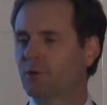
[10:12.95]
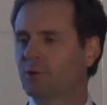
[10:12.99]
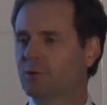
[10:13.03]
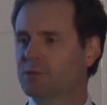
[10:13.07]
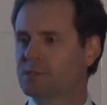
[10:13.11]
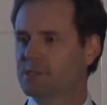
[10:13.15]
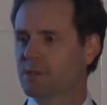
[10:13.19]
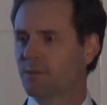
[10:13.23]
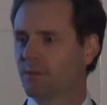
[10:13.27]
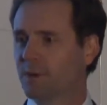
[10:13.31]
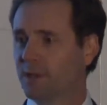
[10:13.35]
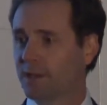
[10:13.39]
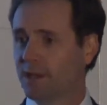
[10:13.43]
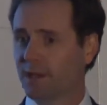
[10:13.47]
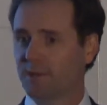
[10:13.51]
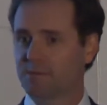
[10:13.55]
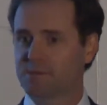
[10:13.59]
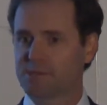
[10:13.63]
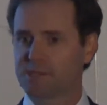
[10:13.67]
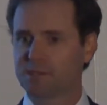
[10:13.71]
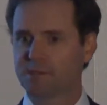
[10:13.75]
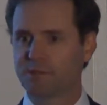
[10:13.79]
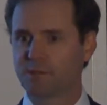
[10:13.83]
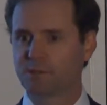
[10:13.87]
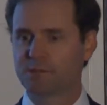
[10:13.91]
someone
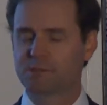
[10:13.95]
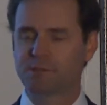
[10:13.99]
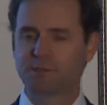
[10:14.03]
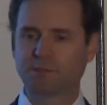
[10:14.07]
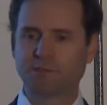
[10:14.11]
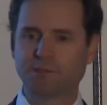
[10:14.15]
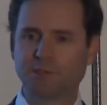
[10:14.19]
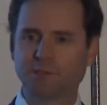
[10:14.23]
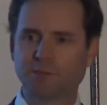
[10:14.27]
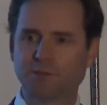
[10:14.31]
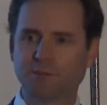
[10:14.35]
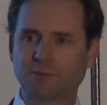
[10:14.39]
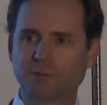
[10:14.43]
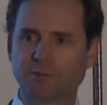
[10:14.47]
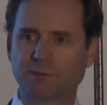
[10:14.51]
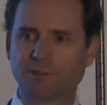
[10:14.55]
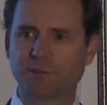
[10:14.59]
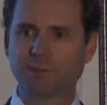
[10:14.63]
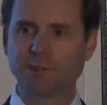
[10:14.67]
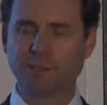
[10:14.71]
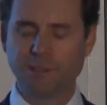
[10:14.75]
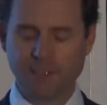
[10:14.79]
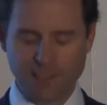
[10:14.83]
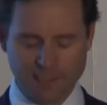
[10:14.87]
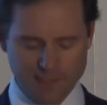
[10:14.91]
comes and knocks on your door and
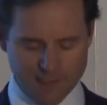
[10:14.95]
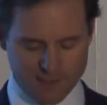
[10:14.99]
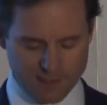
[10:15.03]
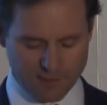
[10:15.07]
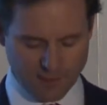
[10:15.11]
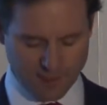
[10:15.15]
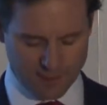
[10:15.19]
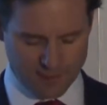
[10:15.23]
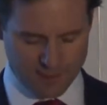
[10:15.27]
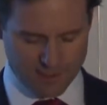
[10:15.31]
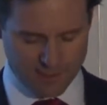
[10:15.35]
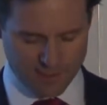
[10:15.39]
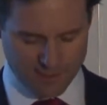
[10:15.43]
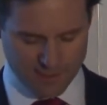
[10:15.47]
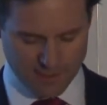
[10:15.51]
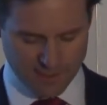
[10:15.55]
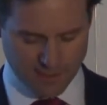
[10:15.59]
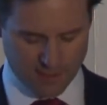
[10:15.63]
tries to